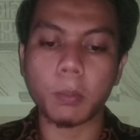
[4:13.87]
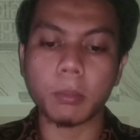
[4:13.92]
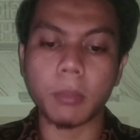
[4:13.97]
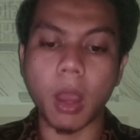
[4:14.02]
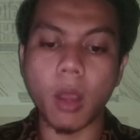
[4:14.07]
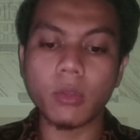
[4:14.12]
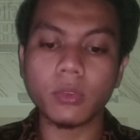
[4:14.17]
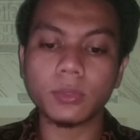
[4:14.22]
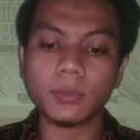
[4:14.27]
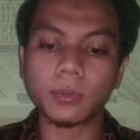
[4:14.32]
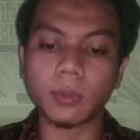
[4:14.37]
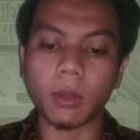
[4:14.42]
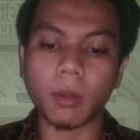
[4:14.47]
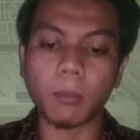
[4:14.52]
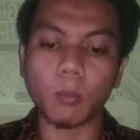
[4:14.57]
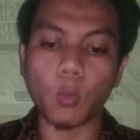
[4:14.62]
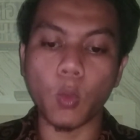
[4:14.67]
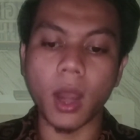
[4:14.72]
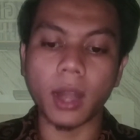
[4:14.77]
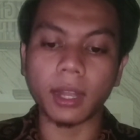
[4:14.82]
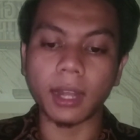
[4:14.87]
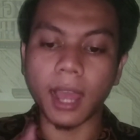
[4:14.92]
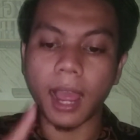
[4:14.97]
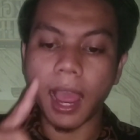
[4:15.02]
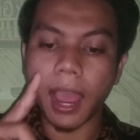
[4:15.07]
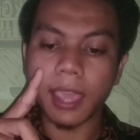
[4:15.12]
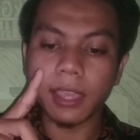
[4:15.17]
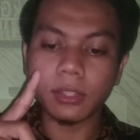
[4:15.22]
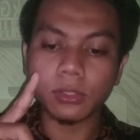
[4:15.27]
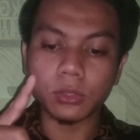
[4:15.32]
Bounce from one
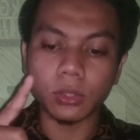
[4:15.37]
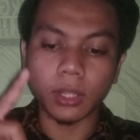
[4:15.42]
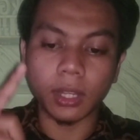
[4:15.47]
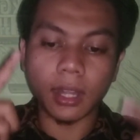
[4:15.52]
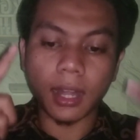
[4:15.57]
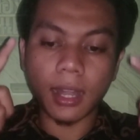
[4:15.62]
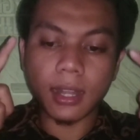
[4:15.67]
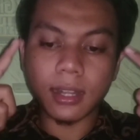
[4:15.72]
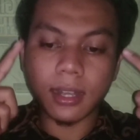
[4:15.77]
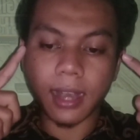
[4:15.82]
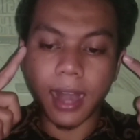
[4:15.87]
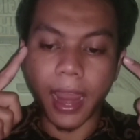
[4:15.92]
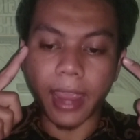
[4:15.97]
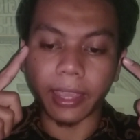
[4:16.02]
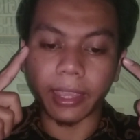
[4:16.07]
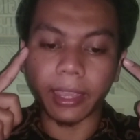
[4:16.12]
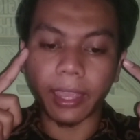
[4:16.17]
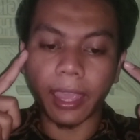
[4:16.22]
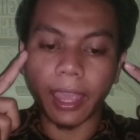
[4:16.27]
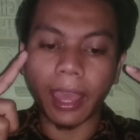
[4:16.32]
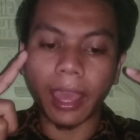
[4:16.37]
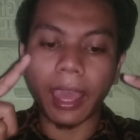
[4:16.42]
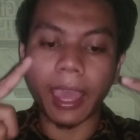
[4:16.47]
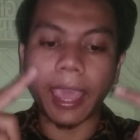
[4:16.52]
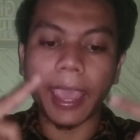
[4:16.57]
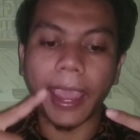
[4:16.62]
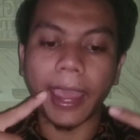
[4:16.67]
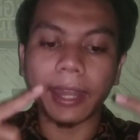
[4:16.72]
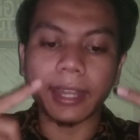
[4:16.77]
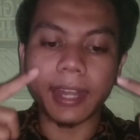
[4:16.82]
eye to another eye,
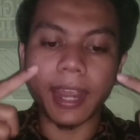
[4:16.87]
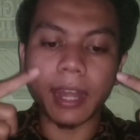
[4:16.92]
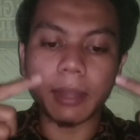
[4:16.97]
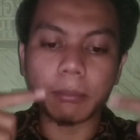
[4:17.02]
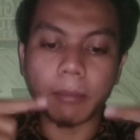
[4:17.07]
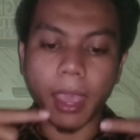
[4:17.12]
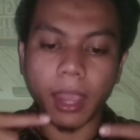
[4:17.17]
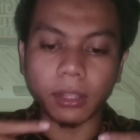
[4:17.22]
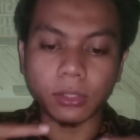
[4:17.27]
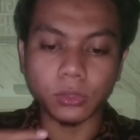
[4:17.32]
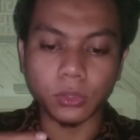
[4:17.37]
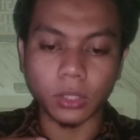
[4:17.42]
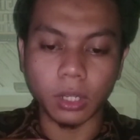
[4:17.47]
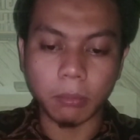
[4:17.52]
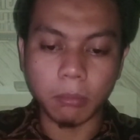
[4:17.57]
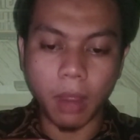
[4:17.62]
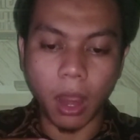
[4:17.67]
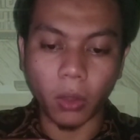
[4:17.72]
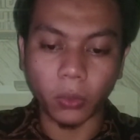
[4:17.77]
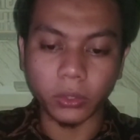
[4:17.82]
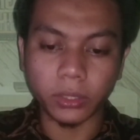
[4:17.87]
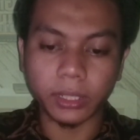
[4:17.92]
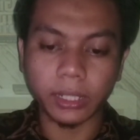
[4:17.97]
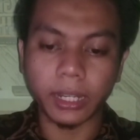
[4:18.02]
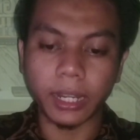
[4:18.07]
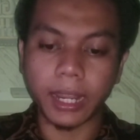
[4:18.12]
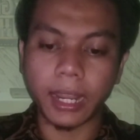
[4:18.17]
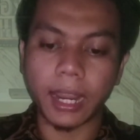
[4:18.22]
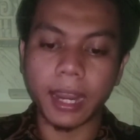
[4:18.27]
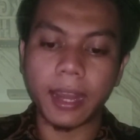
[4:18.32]
and then back to the mouth.
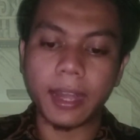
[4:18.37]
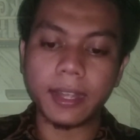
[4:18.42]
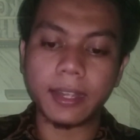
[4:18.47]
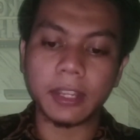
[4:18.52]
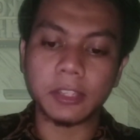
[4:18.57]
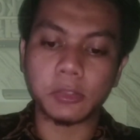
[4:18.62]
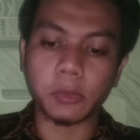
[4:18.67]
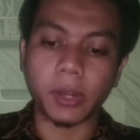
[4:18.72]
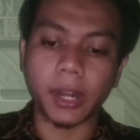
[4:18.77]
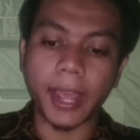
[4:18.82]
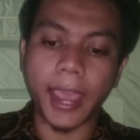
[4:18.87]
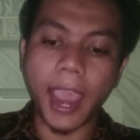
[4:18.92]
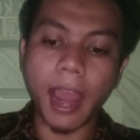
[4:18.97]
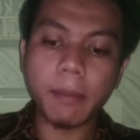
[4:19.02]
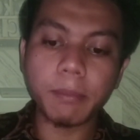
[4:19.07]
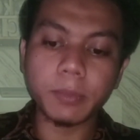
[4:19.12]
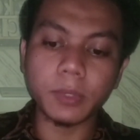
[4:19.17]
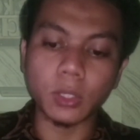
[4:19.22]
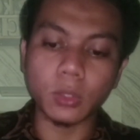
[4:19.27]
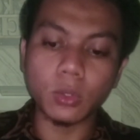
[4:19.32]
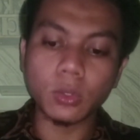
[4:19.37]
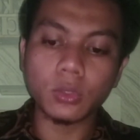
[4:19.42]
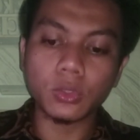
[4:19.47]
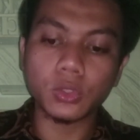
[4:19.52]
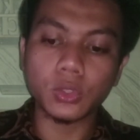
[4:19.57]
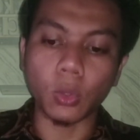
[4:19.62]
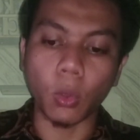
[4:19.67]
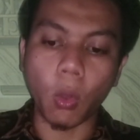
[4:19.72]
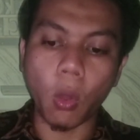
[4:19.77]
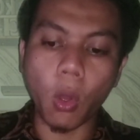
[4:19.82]
This will help you
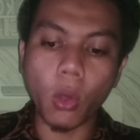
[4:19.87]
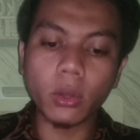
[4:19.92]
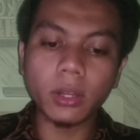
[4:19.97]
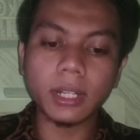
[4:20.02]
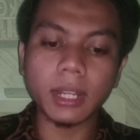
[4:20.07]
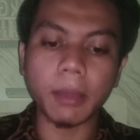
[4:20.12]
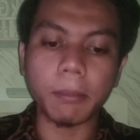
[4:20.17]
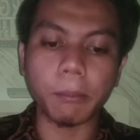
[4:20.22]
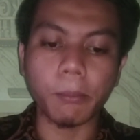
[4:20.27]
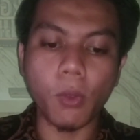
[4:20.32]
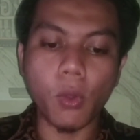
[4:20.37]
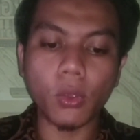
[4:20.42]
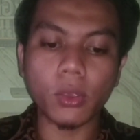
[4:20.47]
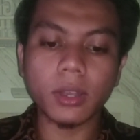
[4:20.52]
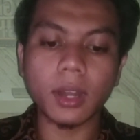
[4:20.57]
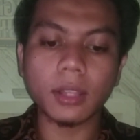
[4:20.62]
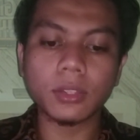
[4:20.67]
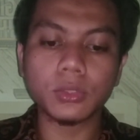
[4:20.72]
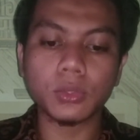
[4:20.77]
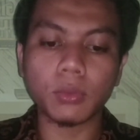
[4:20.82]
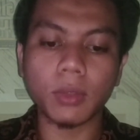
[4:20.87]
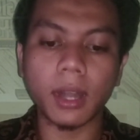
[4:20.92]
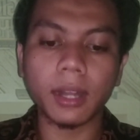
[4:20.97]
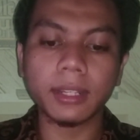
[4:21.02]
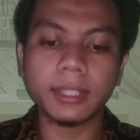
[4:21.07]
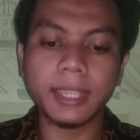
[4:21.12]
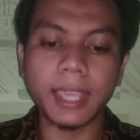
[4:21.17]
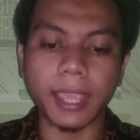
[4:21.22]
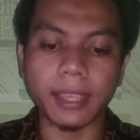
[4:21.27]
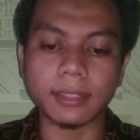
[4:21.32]
to hold a more
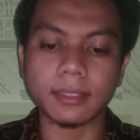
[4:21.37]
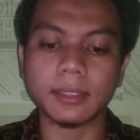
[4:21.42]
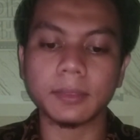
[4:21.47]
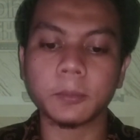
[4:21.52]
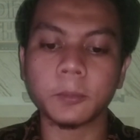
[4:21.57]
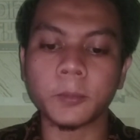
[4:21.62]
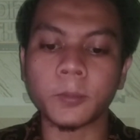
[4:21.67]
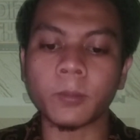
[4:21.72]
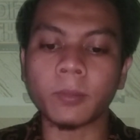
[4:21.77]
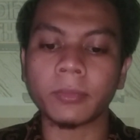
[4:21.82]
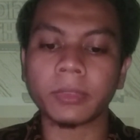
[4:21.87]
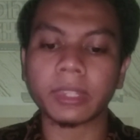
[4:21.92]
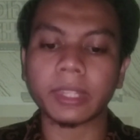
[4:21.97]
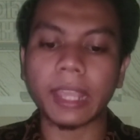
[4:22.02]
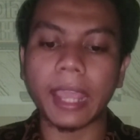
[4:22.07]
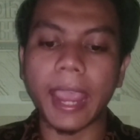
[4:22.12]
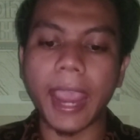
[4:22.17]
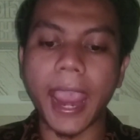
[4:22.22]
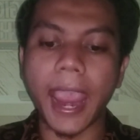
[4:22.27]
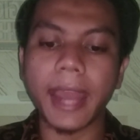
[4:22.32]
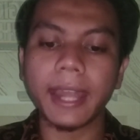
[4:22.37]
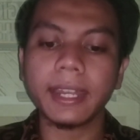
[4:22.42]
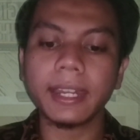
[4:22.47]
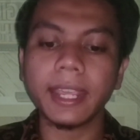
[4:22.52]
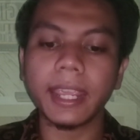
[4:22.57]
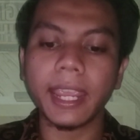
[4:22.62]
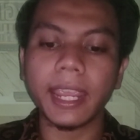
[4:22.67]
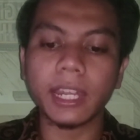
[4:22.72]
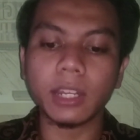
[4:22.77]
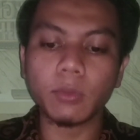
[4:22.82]
natural gaze, and
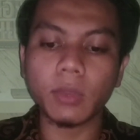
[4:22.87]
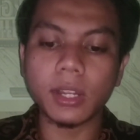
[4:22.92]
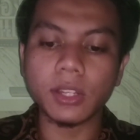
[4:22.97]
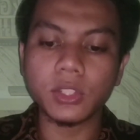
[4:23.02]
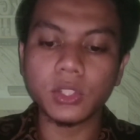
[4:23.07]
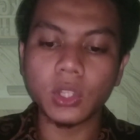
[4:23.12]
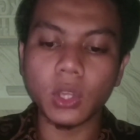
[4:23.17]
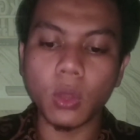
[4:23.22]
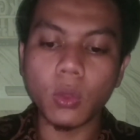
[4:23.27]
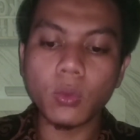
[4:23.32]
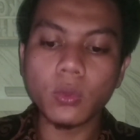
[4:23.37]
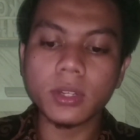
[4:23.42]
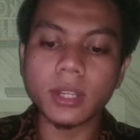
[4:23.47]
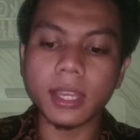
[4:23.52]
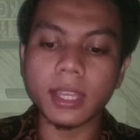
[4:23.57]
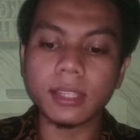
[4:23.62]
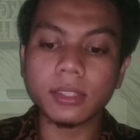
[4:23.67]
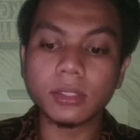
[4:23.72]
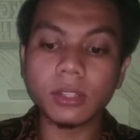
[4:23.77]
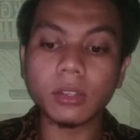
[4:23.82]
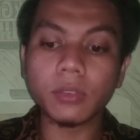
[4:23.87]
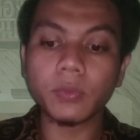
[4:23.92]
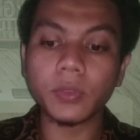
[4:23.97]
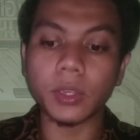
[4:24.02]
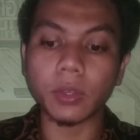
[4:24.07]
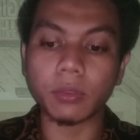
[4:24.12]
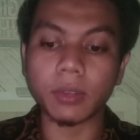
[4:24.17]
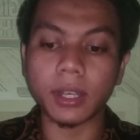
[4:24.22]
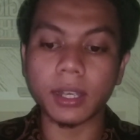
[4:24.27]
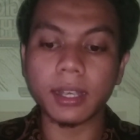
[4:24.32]
it will show the
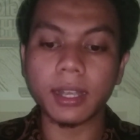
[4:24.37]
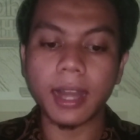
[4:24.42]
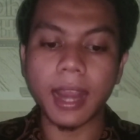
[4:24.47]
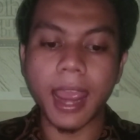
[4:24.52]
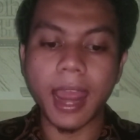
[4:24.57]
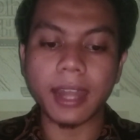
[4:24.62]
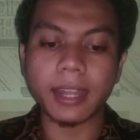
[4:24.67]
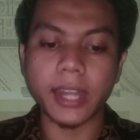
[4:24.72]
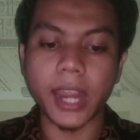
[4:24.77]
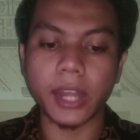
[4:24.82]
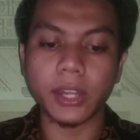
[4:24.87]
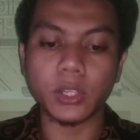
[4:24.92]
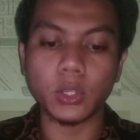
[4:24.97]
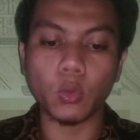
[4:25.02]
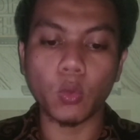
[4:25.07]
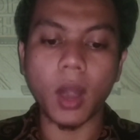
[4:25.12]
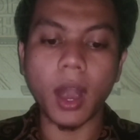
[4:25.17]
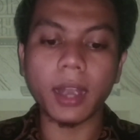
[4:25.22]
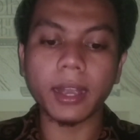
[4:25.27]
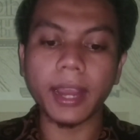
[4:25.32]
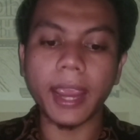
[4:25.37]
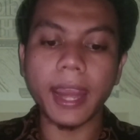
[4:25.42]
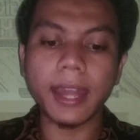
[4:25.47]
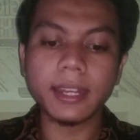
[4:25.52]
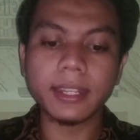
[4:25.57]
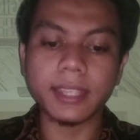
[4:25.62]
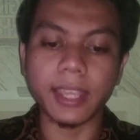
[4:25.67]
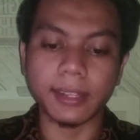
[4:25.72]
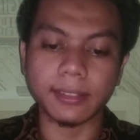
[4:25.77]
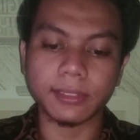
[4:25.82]
interviewer that you are
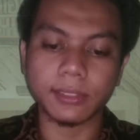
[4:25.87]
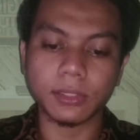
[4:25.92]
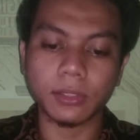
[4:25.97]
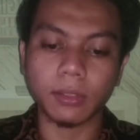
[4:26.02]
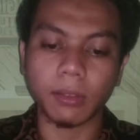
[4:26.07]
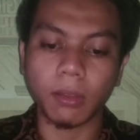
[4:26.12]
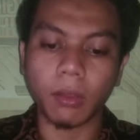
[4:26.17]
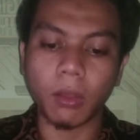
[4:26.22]
engaged.